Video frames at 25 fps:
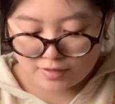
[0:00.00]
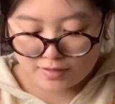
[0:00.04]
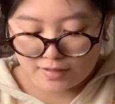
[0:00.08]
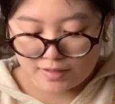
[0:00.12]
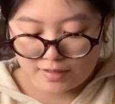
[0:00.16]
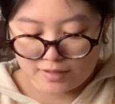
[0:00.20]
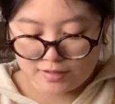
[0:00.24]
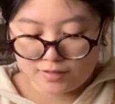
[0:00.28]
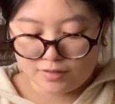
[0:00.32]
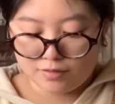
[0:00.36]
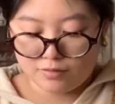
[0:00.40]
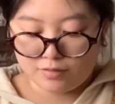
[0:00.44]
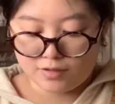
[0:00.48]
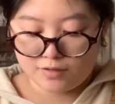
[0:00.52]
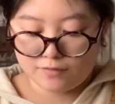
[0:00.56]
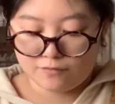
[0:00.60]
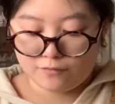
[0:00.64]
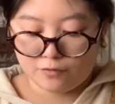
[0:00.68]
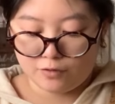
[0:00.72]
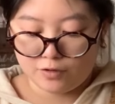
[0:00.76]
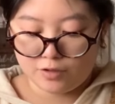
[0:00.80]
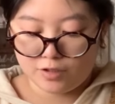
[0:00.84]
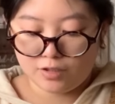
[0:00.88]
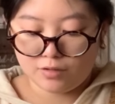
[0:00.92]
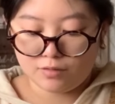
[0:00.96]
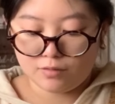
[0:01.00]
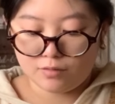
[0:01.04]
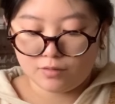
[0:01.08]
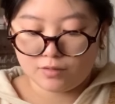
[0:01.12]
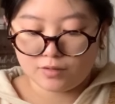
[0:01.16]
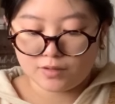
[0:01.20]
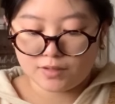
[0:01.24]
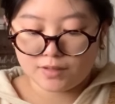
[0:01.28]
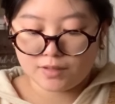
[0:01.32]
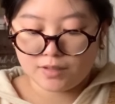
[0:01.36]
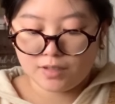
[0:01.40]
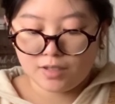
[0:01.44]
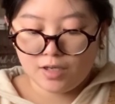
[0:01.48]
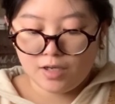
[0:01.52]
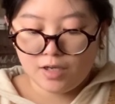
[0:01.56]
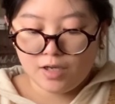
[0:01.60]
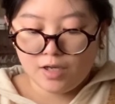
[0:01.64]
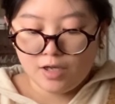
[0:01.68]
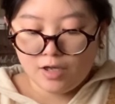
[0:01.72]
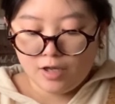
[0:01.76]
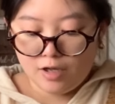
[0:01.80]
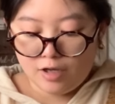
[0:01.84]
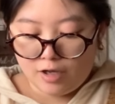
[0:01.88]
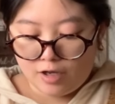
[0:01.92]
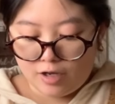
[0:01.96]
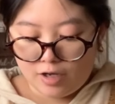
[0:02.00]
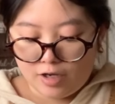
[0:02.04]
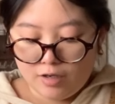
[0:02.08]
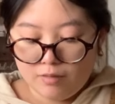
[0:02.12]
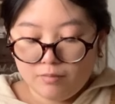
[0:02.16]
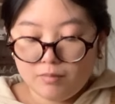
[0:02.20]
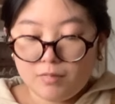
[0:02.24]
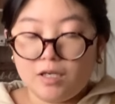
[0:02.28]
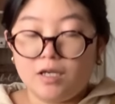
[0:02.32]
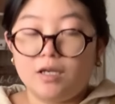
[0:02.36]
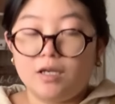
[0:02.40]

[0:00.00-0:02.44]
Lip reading: size US 4 needles. I am